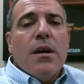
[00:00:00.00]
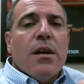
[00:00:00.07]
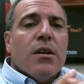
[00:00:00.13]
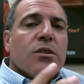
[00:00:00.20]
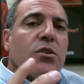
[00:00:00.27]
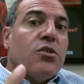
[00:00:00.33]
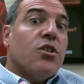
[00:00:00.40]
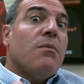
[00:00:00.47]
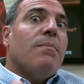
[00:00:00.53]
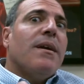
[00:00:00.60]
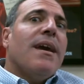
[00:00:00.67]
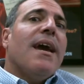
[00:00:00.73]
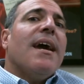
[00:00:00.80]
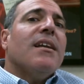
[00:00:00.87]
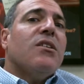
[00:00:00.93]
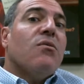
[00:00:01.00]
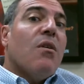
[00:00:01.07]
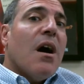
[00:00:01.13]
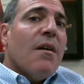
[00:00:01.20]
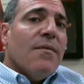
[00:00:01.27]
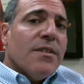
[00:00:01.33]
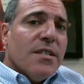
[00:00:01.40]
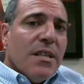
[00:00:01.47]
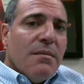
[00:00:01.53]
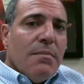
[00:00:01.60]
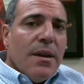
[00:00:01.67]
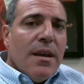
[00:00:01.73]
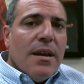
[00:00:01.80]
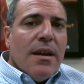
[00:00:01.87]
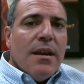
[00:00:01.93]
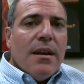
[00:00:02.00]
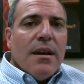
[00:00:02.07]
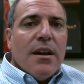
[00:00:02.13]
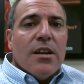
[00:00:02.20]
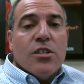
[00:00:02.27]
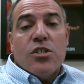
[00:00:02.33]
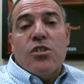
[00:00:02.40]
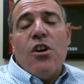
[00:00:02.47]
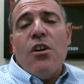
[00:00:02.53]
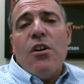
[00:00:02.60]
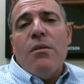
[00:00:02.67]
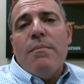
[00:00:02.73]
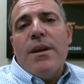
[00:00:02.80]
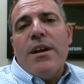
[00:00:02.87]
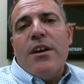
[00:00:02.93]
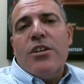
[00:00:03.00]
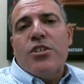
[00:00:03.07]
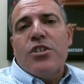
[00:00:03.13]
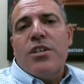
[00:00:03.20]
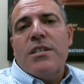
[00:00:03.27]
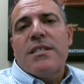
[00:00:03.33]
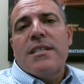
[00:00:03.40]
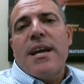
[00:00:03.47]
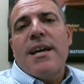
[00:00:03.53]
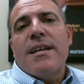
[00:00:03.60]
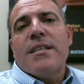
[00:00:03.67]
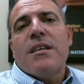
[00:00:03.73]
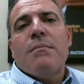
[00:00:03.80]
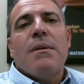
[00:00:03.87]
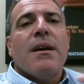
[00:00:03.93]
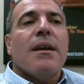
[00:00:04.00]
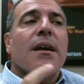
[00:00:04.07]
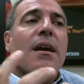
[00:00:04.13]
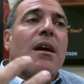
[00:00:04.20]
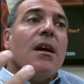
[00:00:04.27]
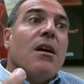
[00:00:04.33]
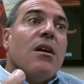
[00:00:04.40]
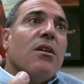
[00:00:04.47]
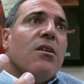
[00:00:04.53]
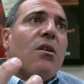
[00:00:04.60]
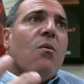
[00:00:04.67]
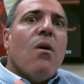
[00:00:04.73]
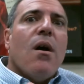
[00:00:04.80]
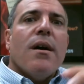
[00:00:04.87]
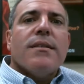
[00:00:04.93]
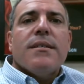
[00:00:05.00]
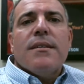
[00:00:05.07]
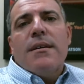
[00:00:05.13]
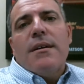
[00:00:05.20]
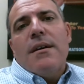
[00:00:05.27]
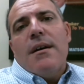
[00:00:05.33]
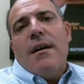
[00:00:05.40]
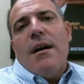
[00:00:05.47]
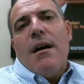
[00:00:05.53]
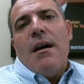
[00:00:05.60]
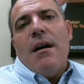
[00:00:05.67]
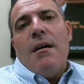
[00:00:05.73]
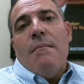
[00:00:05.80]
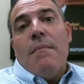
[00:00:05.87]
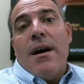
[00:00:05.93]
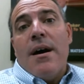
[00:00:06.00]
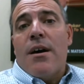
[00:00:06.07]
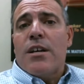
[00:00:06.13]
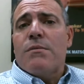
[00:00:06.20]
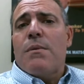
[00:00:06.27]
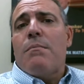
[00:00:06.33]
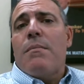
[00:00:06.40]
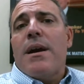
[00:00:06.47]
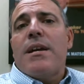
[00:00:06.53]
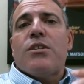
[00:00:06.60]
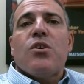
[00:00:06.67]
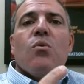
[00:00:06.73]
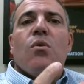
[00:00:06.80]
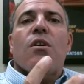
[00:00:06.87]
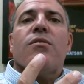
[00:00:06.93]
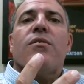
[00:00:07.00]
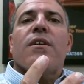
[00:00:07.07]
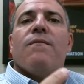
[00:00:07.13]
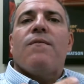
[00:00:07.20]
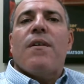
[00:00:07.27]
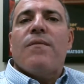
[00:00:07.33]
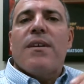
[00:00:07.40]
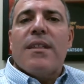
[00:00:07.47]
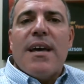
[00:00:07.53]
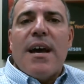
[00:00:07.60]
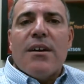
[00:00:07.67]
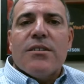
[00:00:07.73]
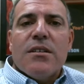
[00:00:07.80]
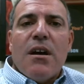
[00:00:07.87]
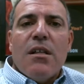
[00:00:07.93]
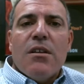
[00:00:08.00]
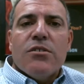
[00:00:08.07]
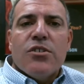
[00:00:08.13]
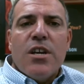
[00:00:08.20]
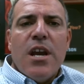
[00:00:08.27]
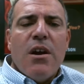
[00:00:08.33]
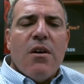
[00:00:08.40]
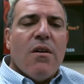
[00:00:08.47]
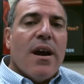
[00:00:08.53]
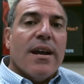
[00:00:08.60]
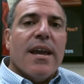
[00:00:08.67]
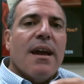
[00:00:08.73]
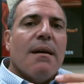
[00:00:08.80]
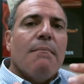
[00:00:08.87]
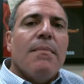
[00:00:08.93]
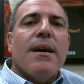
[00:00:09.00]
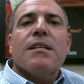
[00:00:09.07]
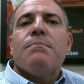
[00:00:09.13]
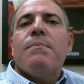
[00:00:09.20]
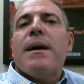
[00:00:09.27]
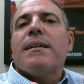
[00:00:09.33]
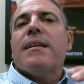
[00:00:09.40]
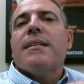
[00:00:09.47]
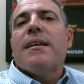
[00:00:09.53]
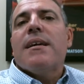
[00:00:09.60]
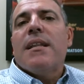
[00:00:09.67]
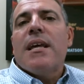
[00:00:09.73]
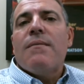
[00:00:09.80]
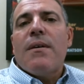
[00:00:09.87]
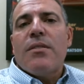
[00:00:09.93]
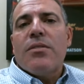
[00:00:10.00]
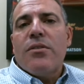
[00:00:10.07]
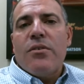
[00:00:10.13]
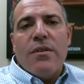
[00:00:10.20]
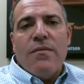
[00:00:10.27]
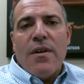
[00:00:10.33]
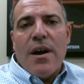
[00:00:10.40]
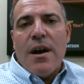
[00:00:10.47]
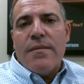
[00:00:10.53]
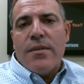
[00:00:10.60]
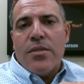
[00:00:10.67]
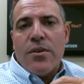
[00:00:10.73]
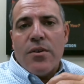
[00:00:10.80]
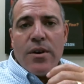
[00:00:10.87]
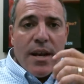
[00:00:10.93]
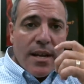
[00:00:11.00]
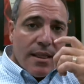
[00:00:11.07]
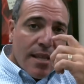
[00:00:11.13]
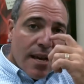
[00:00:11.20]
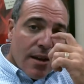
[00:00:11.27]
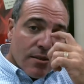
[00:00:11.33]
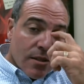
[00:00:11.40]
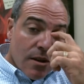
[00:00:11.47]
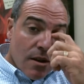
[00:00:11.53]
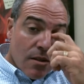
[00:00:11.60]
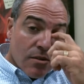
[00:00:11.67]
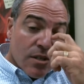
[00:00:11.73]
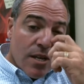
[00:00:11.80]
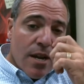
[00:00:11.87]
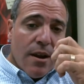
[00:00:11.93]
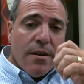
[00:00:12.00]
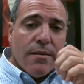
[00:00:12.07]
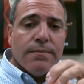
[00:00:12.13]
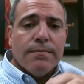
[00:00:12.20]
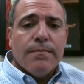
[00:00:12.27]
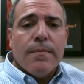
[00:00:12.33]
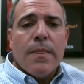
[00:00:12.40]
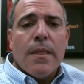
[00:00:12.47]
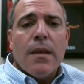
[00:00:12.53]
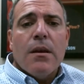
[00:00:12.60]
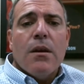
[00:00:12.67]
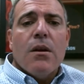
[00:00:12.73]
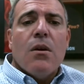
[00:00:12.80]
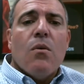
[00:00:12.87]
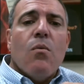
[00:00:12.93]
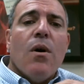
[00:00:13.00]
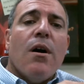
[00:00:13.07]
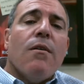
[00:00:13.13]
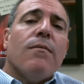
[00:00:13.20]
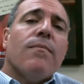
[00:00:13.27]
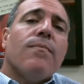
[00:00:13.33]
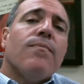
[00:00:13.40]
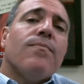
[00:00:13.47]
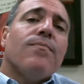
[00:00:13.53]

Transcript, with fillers: So she began to obviously be concerned because she stated to me, you know what? Uh, my husband made $250,000 a year. I can't be expected to live on $35,000 to $38,000 a year. Well,